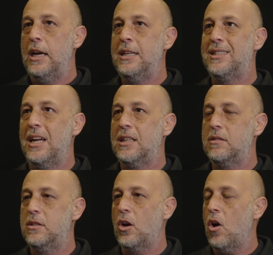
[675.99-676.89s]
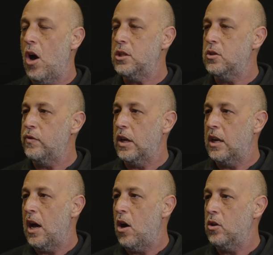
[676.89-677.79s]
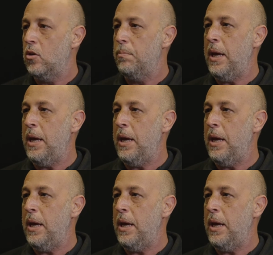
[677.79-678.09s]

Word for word: is that the cost of the cloud